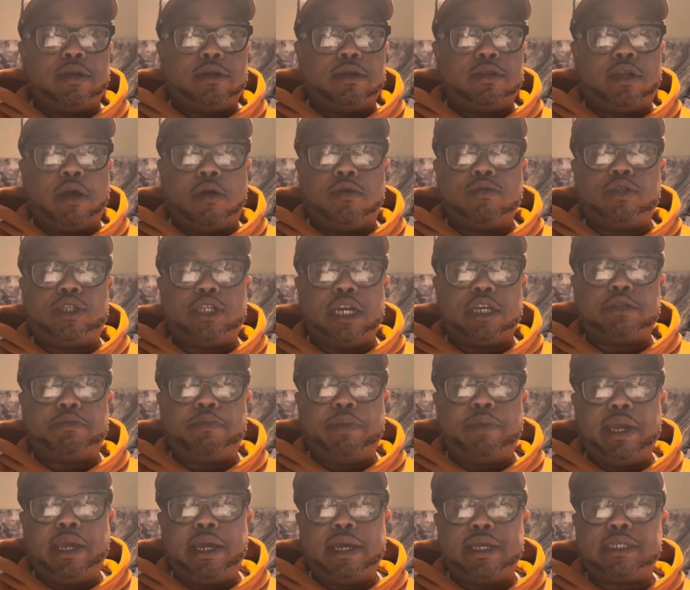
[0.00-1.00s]
don't just
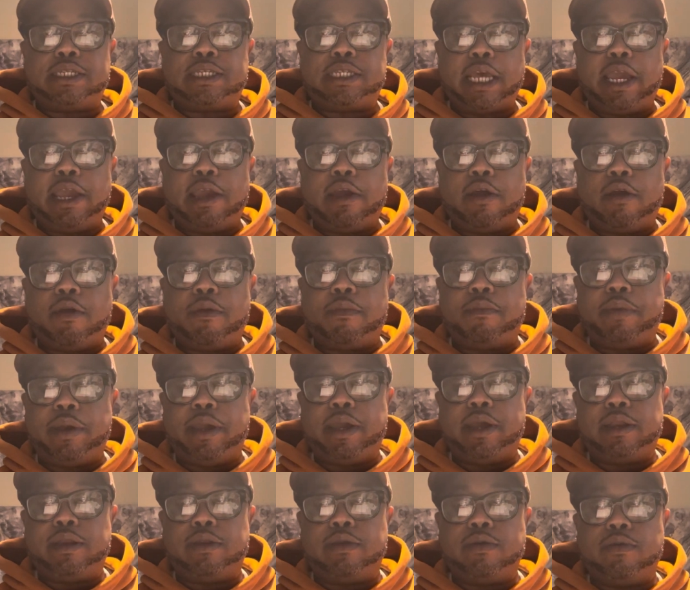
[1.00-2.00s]
be a sayer,
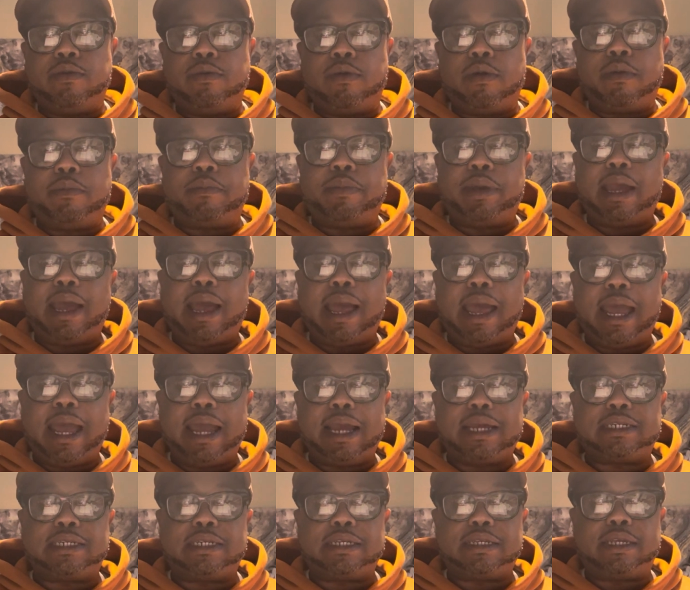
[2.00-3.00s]
be a doer, be an
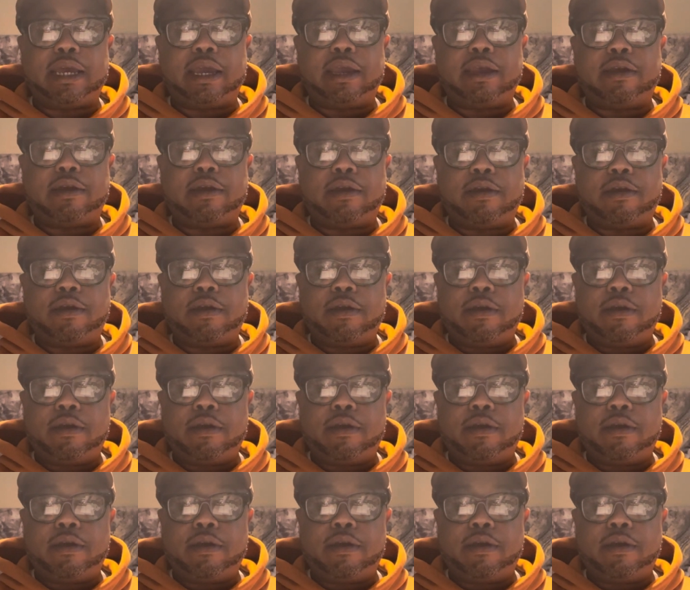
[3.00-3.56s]
action taker.